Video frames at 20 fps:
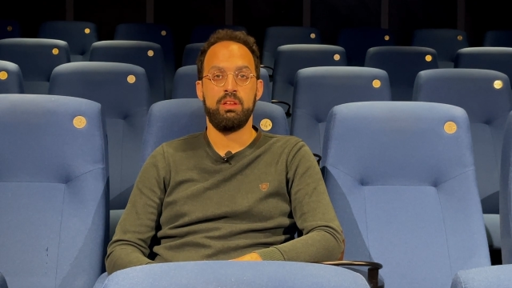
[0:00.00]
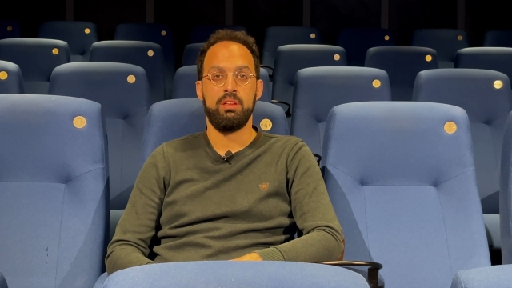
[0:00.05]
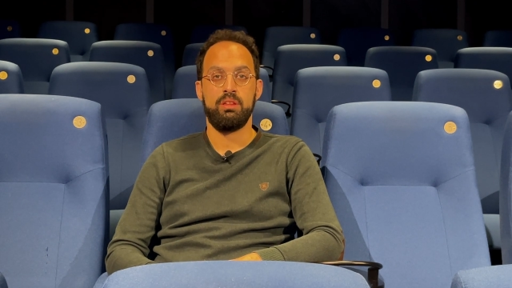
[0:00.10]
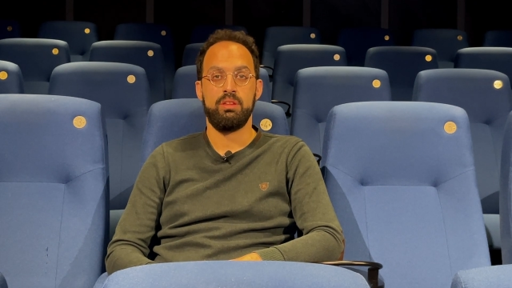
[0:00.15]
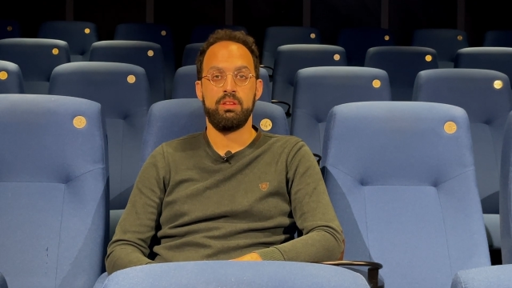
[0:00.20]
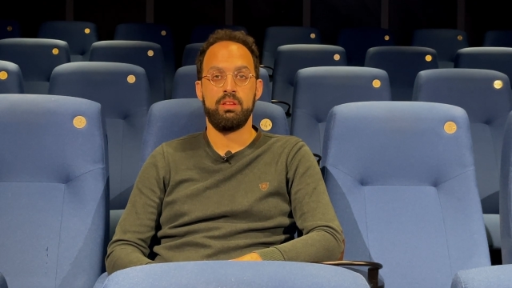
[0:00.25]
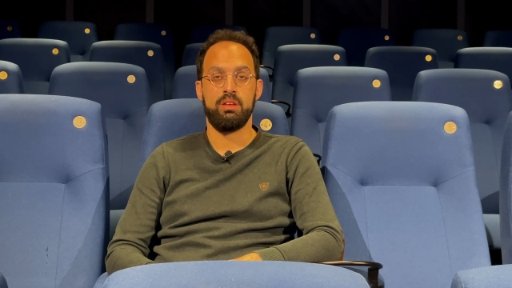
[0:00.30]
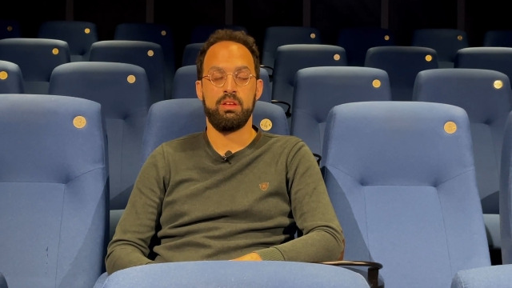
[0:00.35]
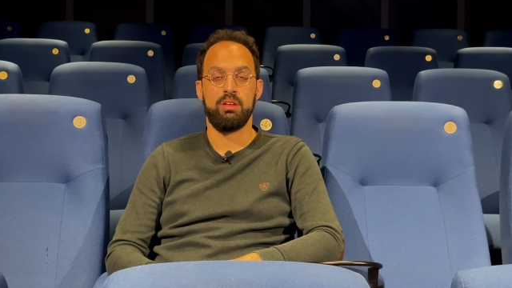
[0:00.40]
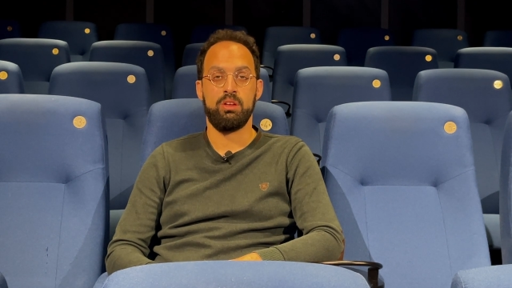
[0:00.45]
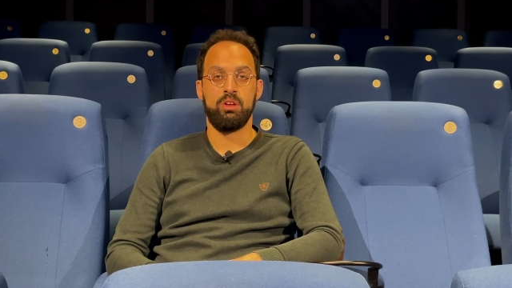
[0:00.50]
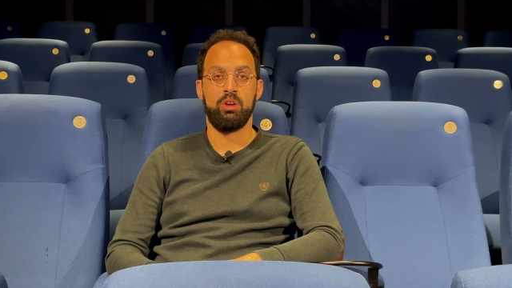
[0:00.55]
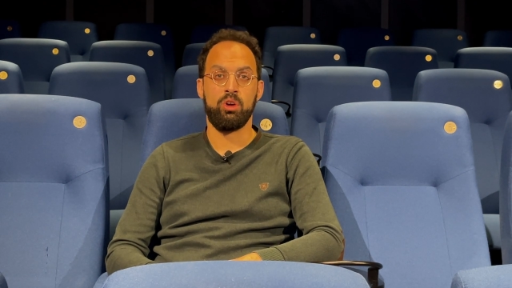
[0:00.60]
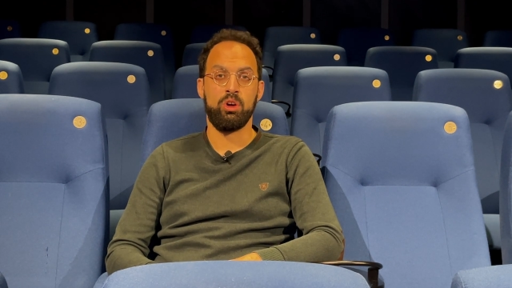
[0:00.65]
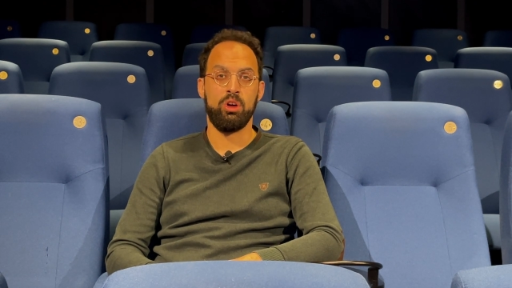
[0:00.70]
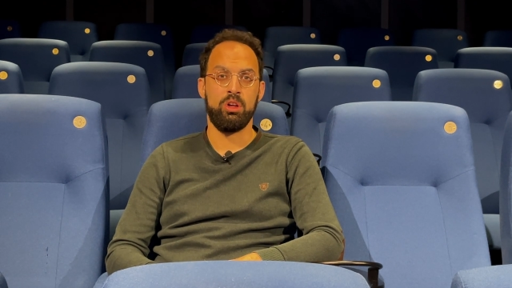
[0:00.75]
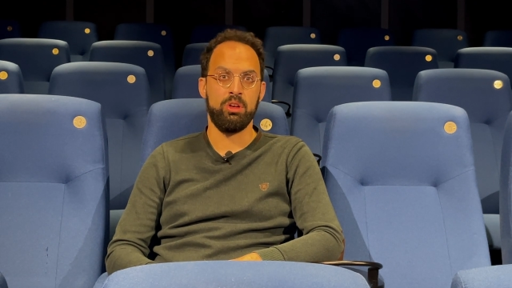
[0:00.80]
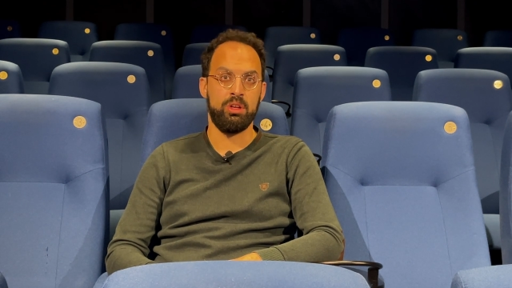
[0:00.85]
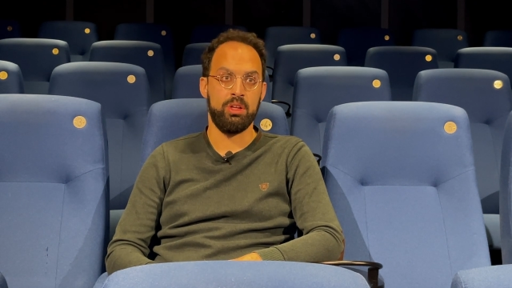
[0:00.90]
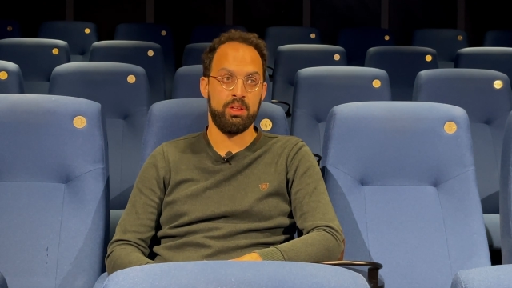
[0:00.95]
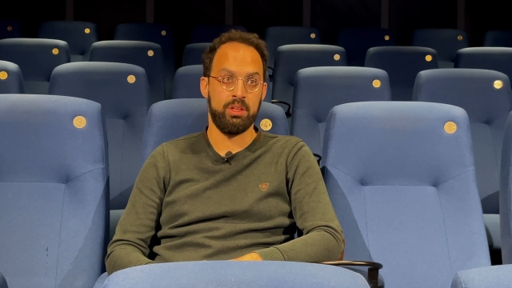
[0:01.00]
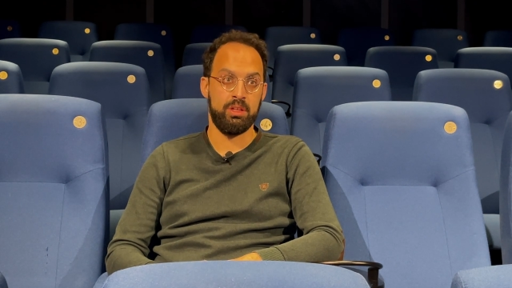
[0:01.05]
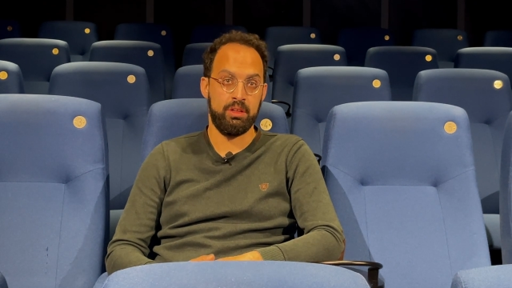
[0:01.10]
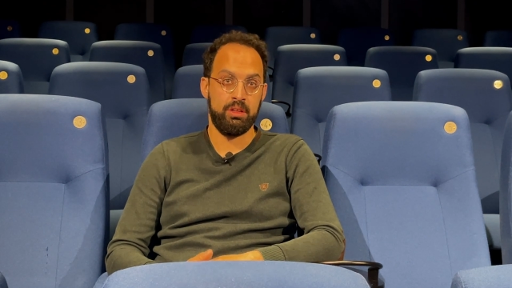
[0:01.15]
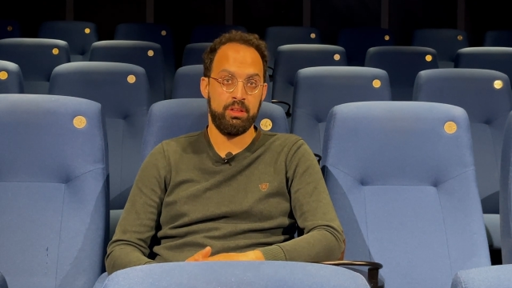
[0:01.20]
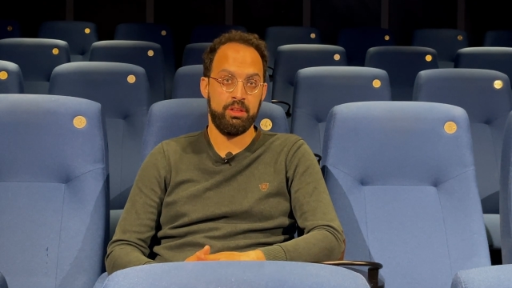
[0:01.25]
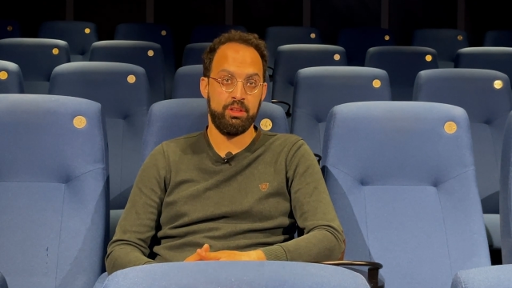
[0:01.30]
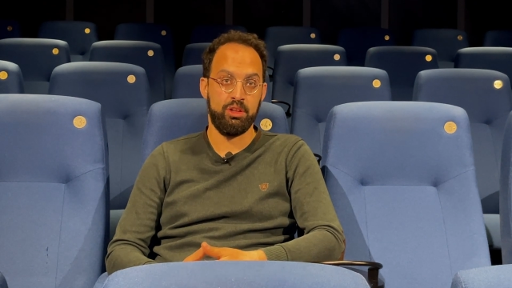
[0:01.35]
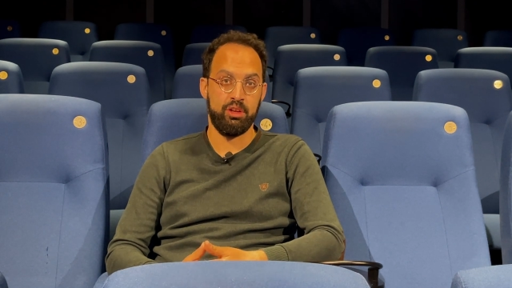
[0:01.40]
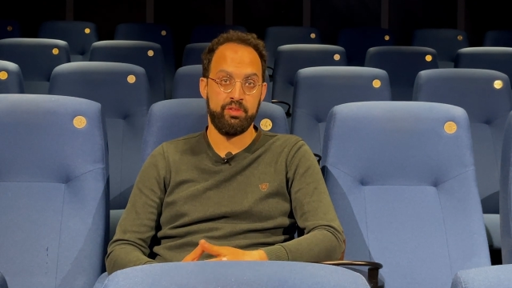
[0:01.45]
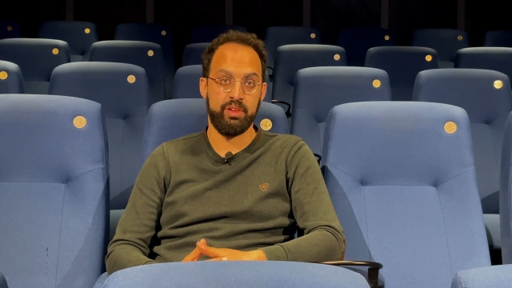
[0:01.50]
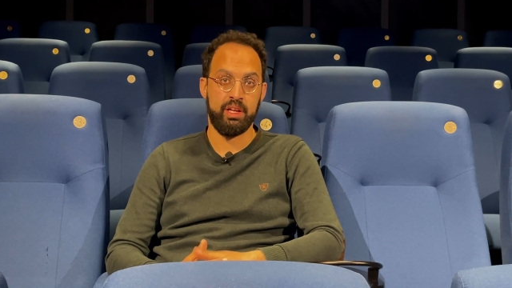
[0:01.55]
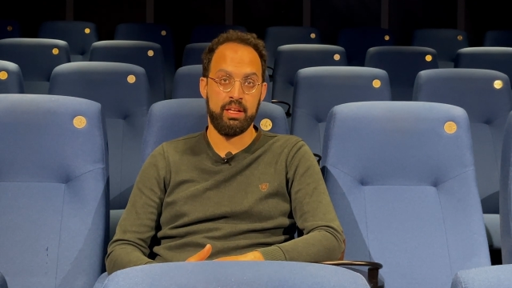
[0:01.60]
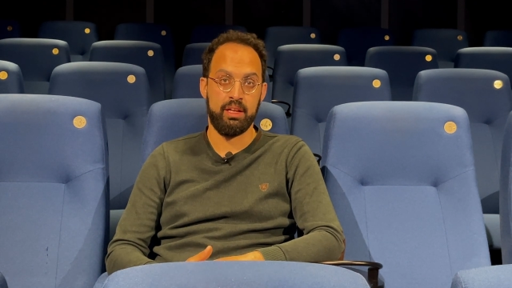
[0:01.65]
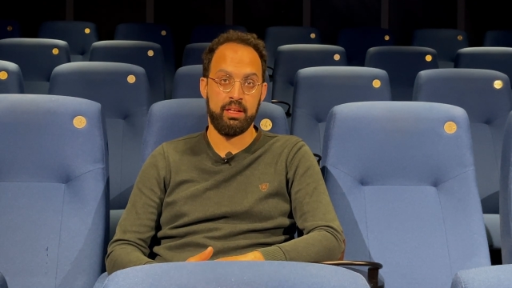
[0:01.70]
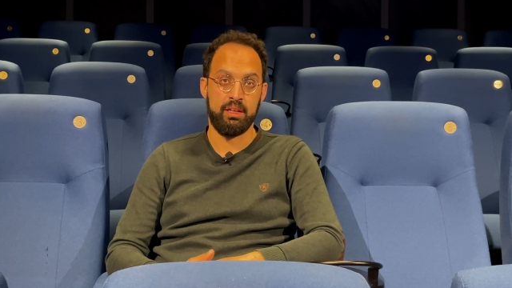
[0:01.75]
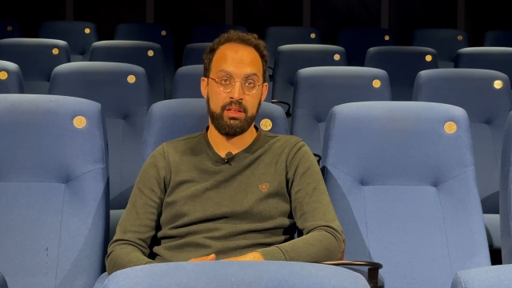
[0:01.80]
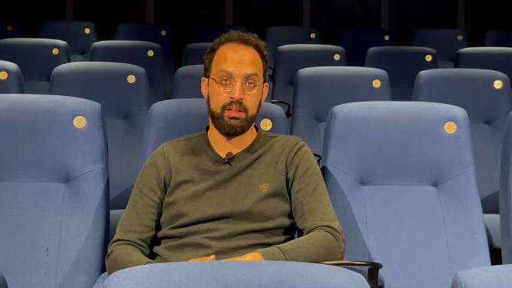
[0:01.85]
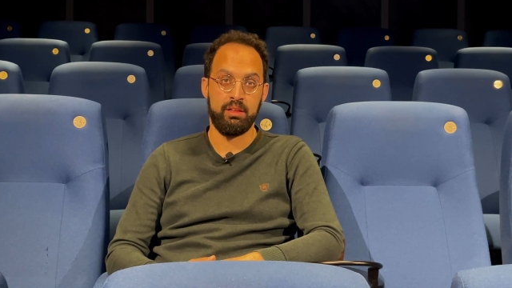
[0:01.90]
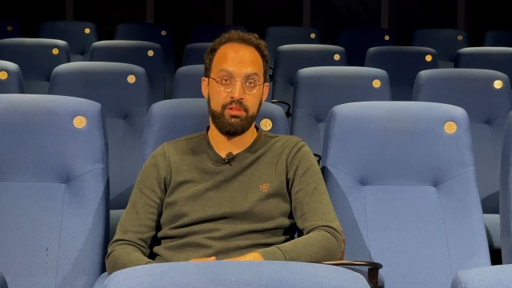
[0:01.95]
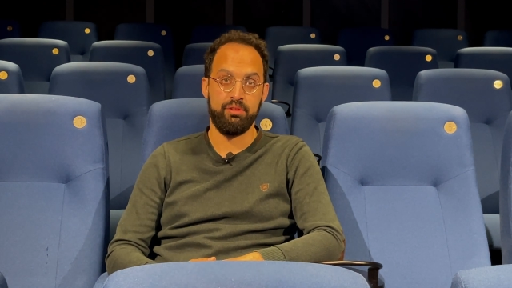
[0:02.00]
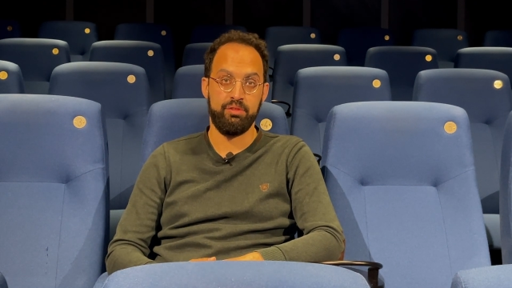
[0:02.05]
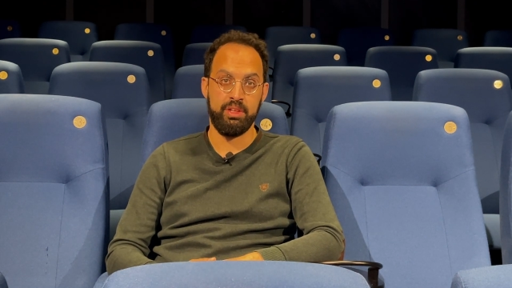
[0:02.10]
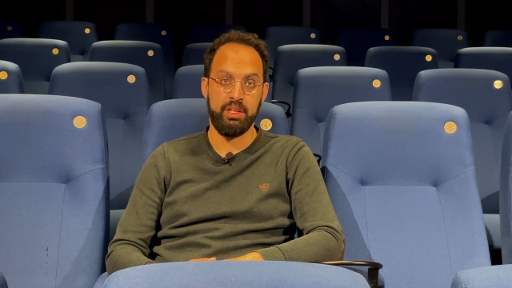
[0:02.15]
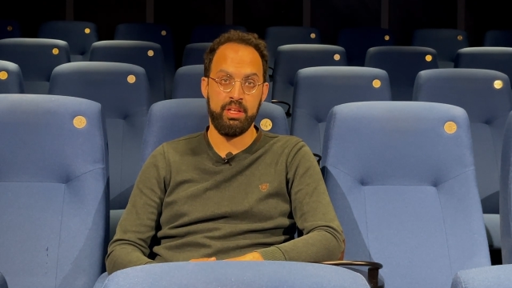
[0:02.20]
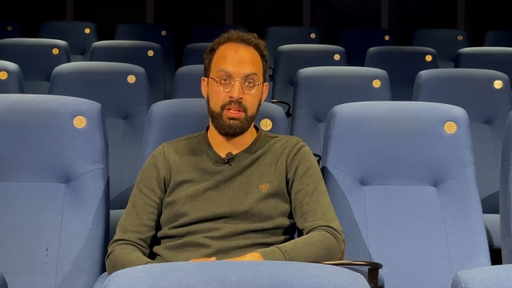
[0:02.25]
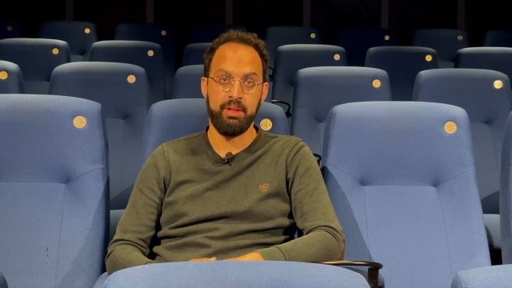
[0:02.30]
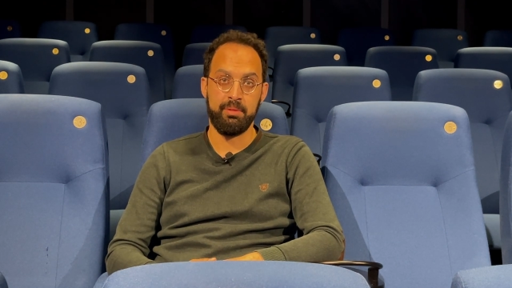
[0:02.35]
the Gogol novella V,